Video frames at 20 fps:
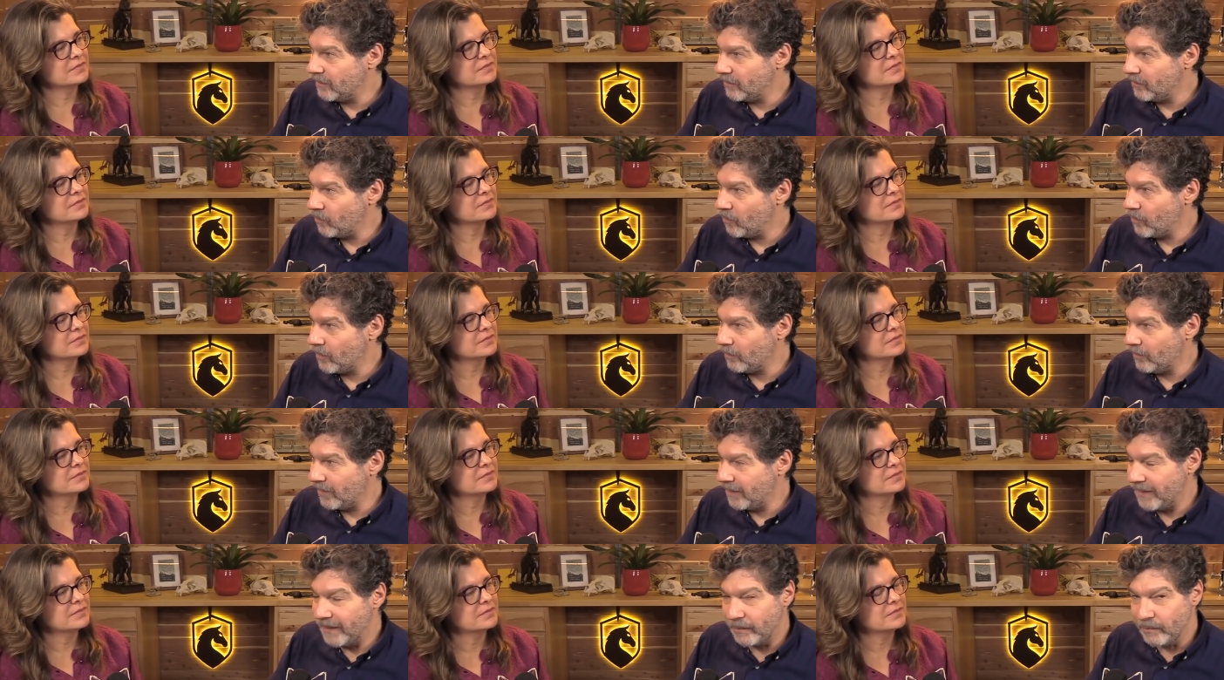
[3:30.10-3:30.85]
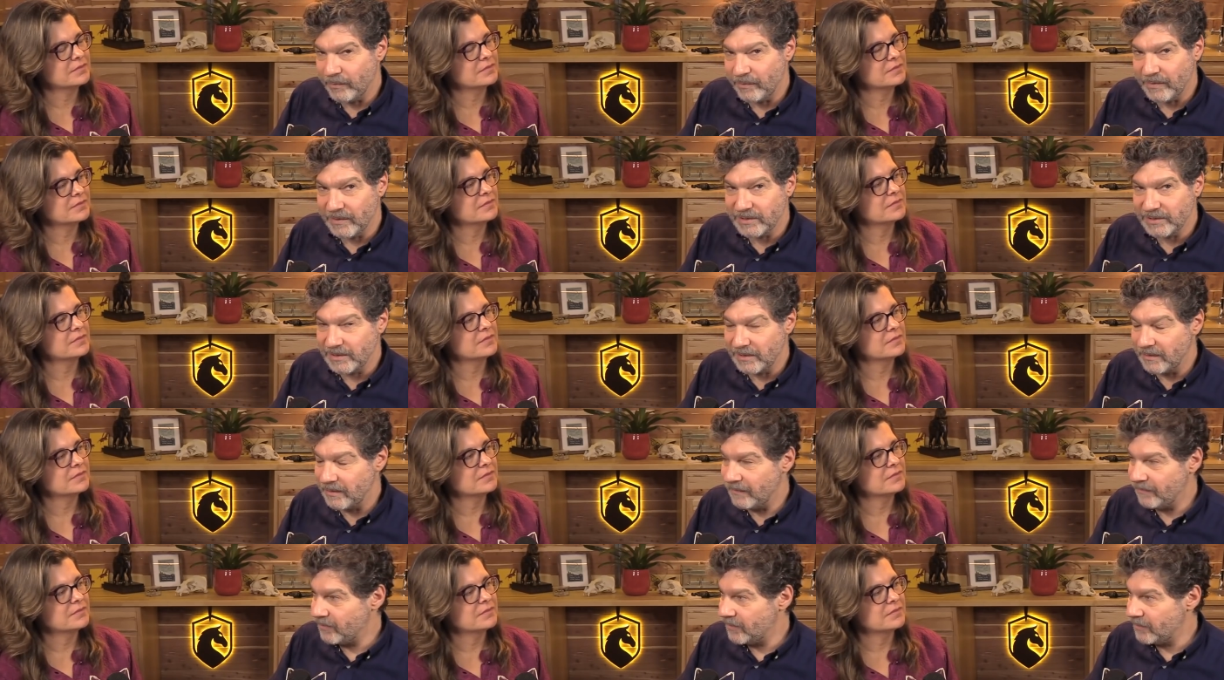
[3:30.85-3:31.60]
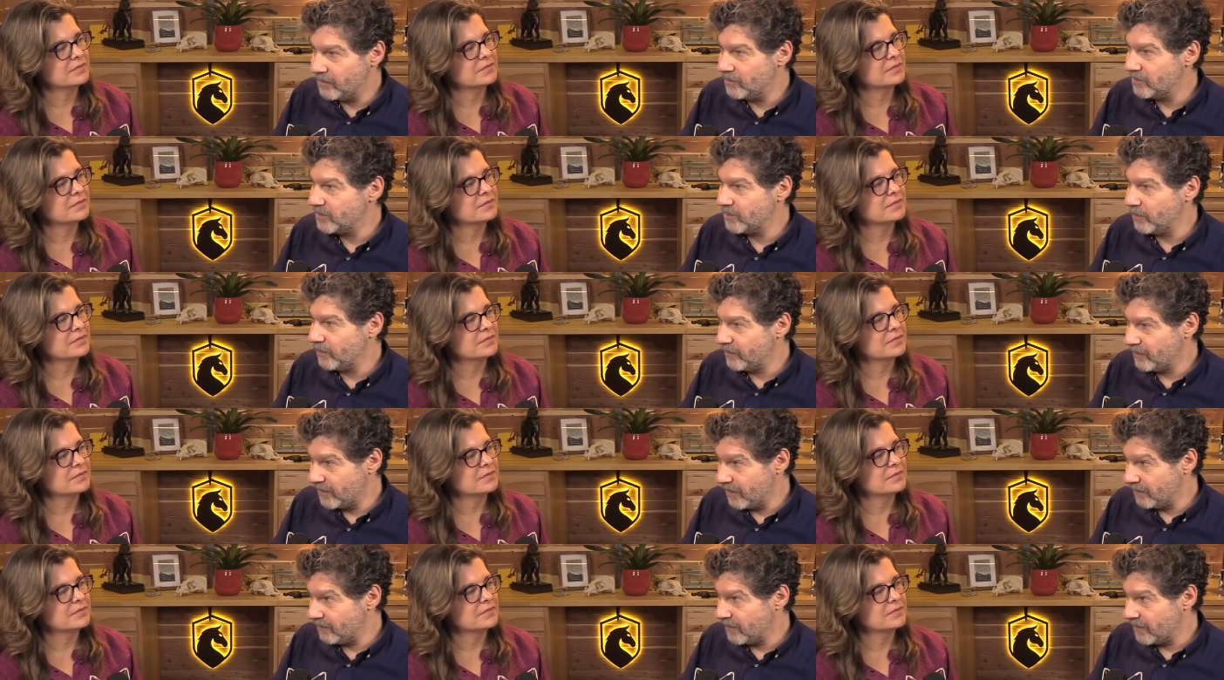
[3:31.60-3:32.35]
Speaker 1: normal acquisition of the usual stuff
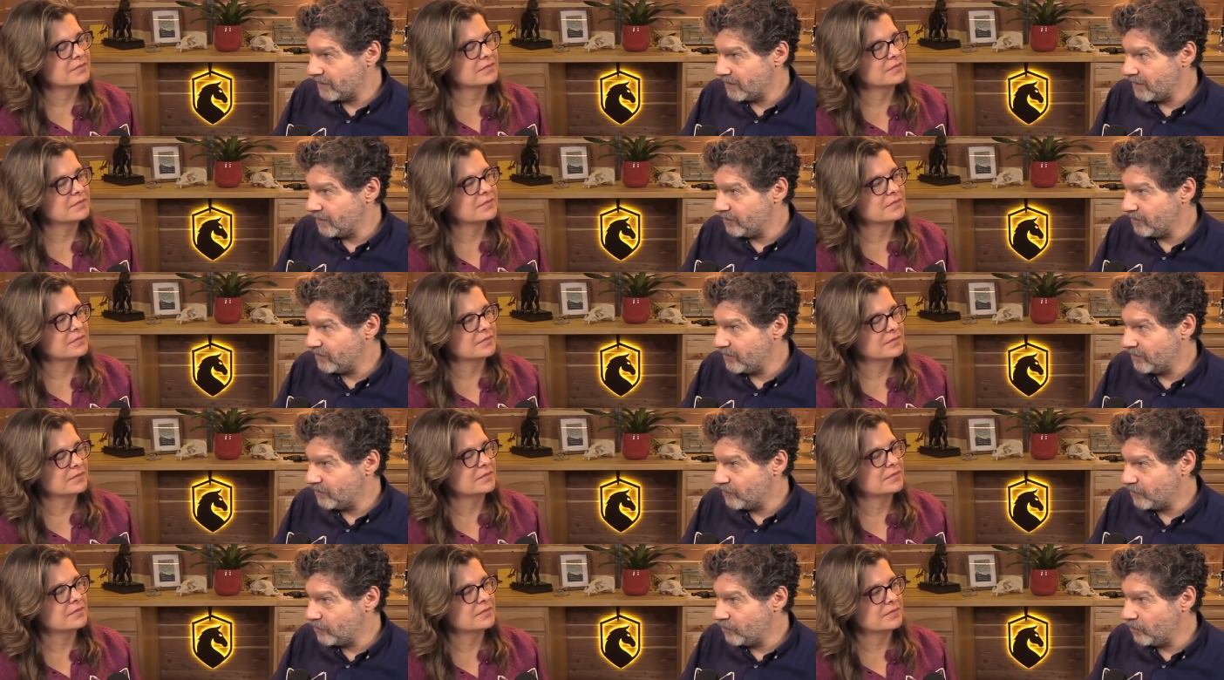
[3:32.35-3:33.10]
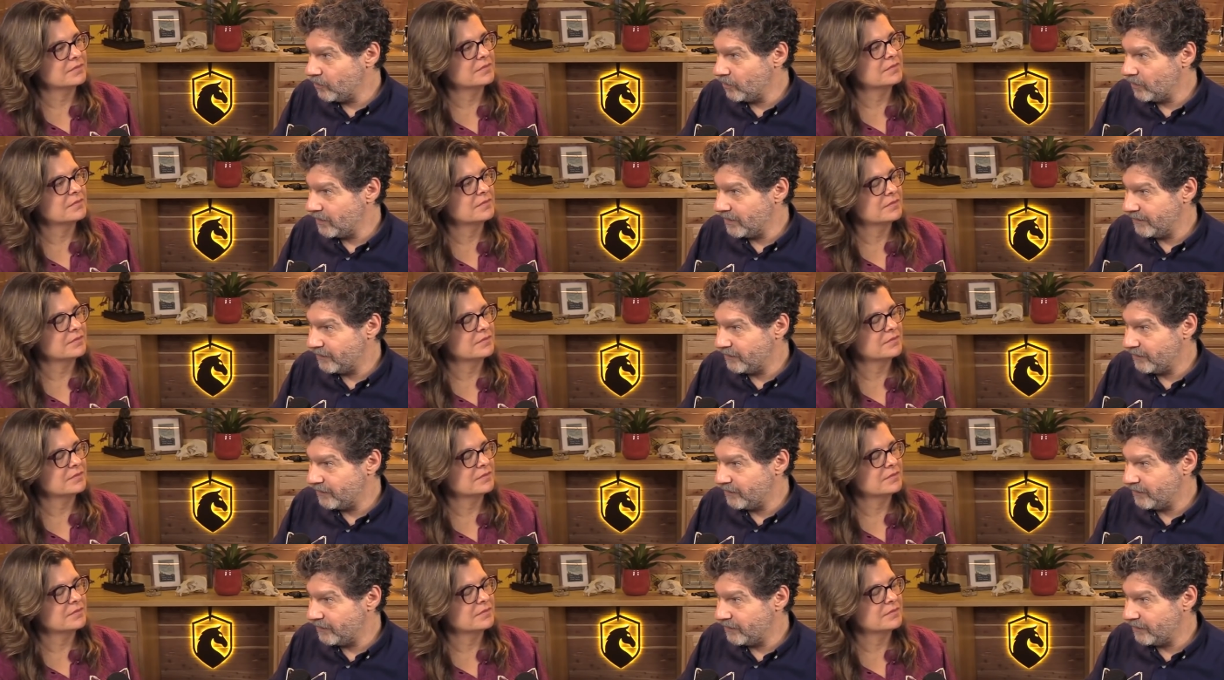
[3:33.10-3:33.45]
that comes in school, if